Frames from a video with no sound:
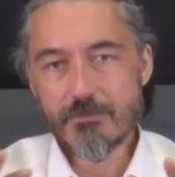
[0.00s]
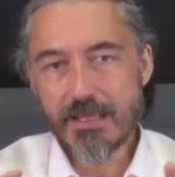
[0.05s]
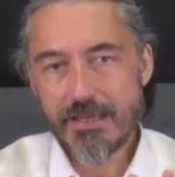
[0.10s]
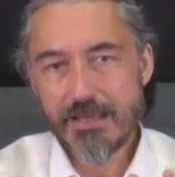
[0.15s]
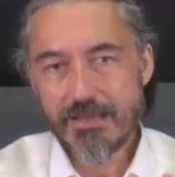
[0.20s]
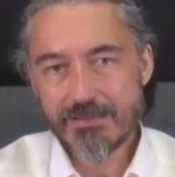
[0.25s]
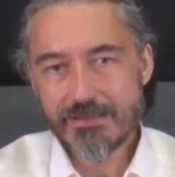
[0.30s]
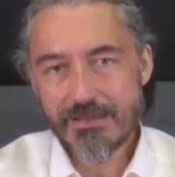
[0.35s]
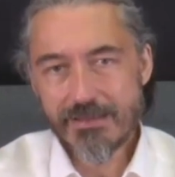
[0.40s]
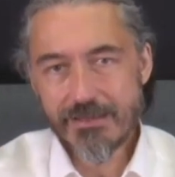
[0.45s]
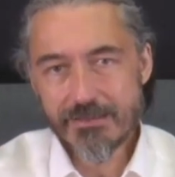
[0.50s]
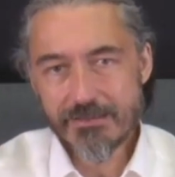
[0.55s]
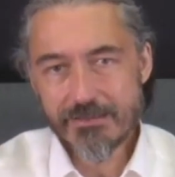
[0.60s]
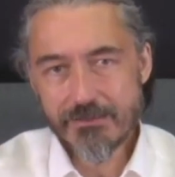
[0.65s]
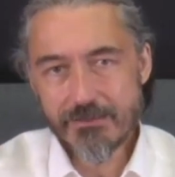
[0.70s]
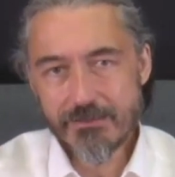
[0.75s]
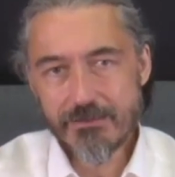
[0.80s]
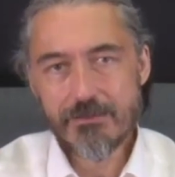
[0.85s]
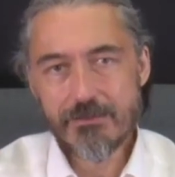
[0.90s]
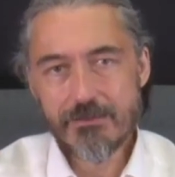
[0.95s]
And
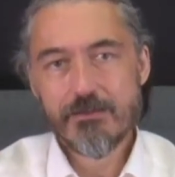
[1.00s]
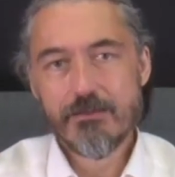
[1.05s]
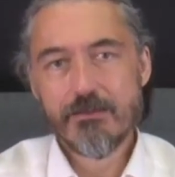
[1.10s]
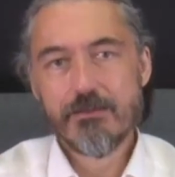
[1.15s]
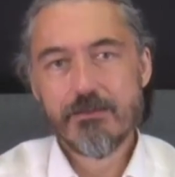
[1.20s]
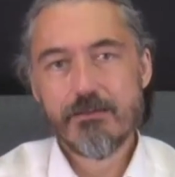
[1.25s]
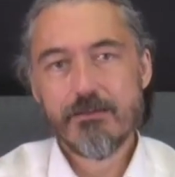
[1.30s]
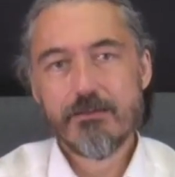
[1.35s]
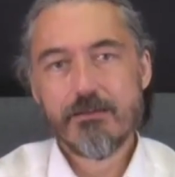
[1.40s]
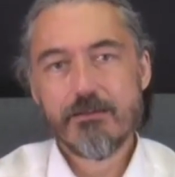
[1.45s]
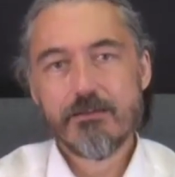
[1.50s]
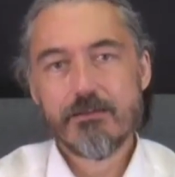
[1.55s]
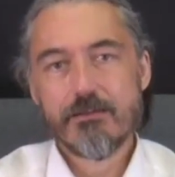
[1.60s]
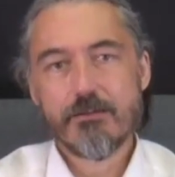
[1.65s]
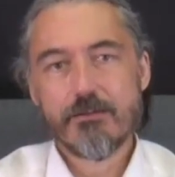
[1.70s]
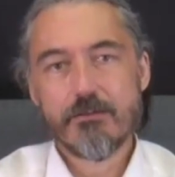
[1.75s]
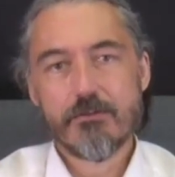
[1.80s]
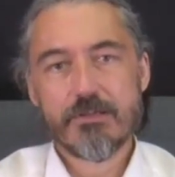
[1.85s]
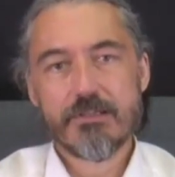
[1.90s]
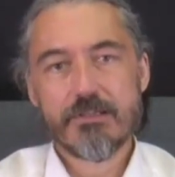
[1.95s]
then
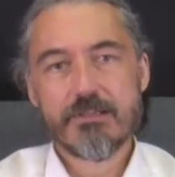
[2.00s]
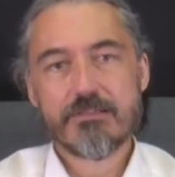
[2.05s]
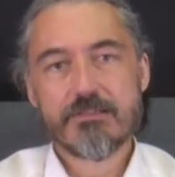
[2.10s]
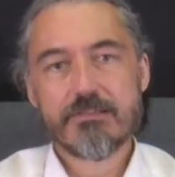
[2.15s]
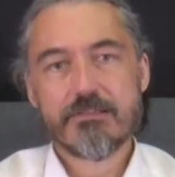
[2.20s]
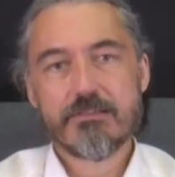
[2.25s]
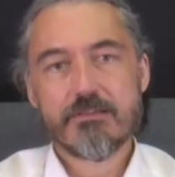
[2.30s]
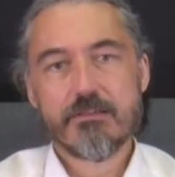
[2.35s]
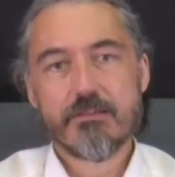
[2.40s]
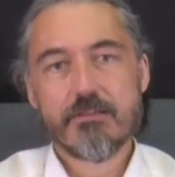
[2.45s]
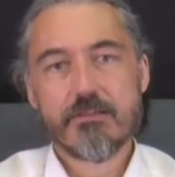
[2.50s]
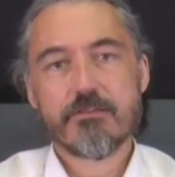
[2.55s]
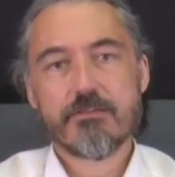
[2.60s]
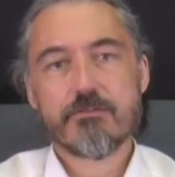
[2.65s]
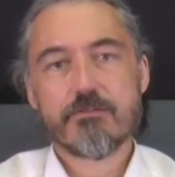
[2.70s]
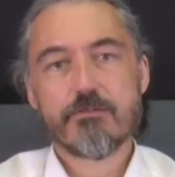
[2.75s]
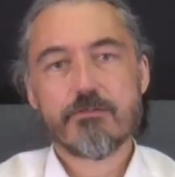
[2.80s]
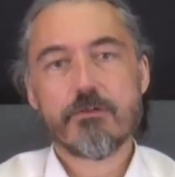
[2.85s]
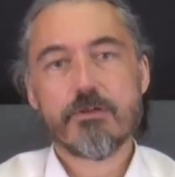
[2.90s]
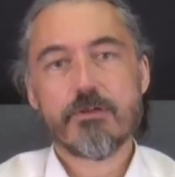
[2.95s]
there is
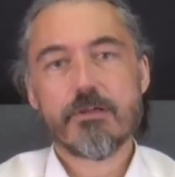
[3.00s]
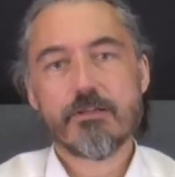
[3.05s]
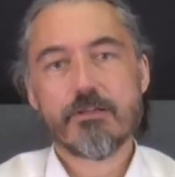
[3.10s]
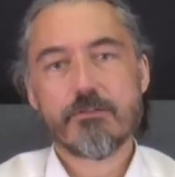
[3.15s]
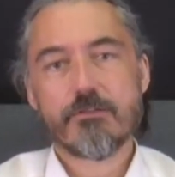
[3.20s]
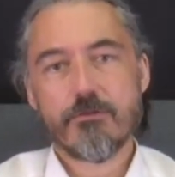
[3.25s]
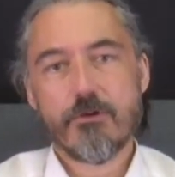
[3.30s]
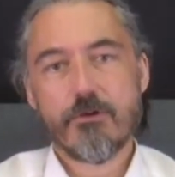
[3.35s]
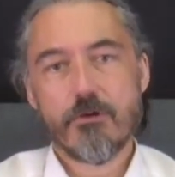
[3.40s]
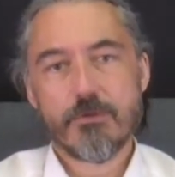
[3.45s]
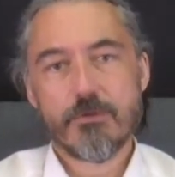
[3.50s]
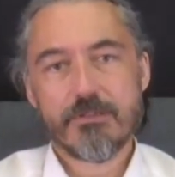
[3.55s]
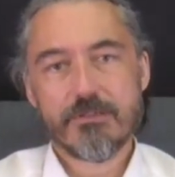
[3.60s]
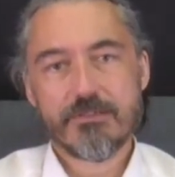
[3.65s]
historic trauma.